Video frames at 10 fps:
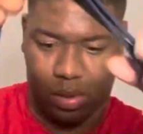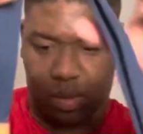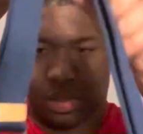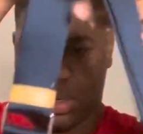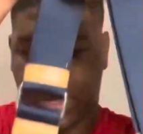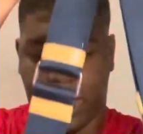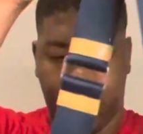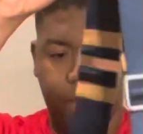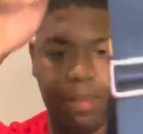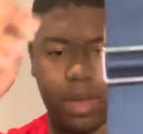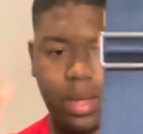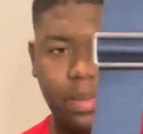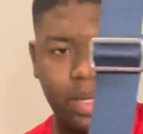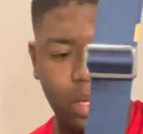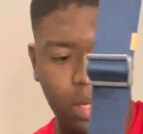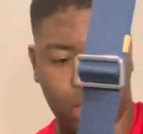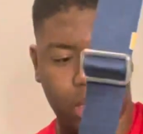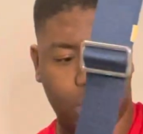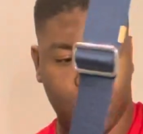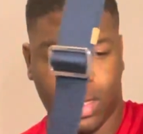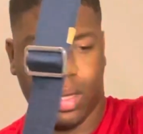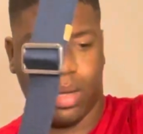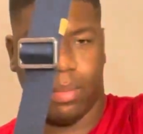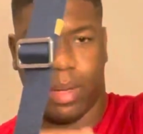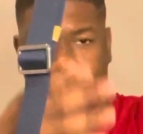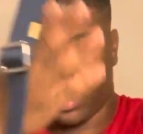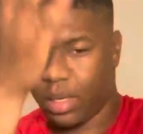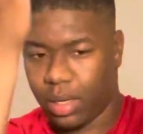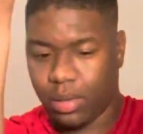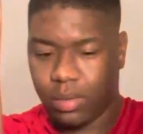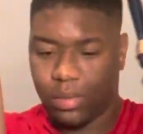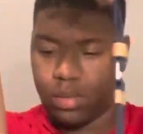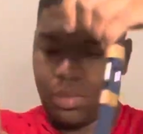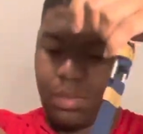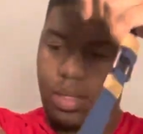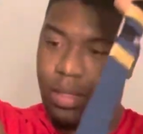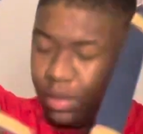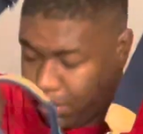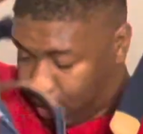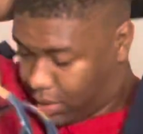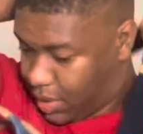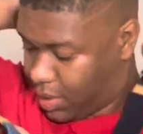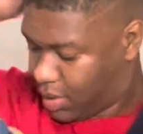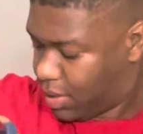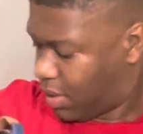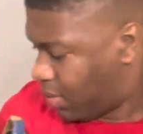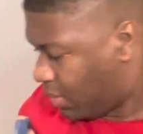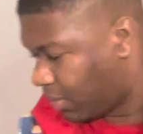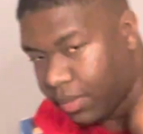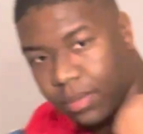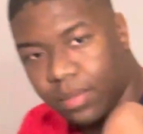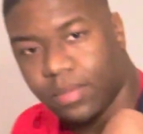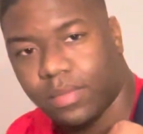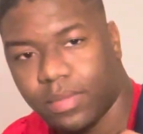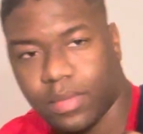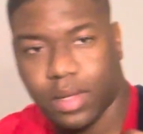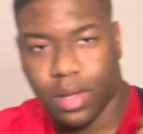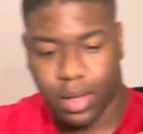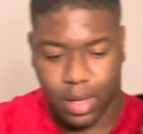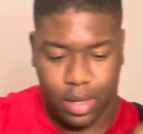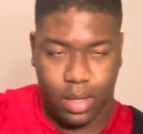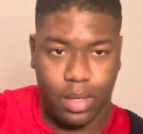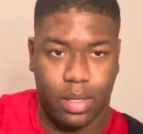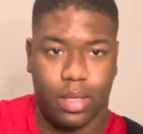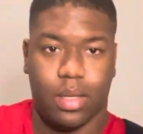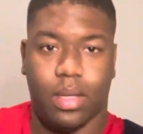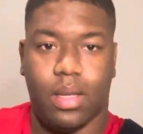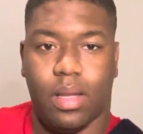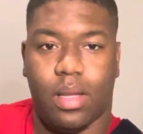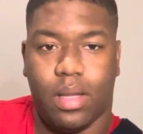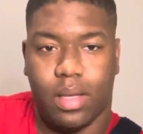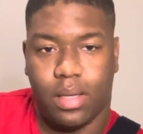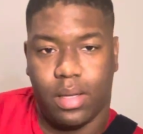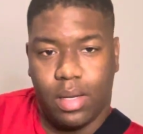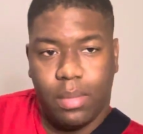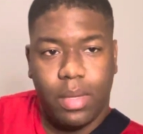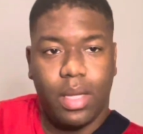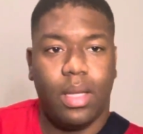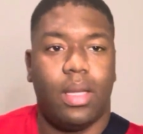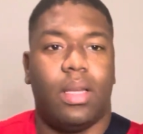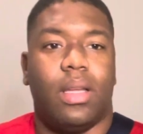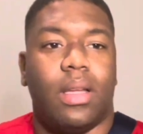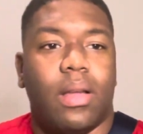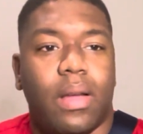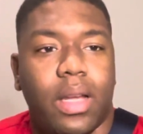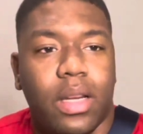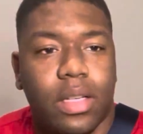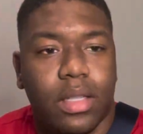Okay, maybe it don't. But let me see. So, okay. So let me go ahead and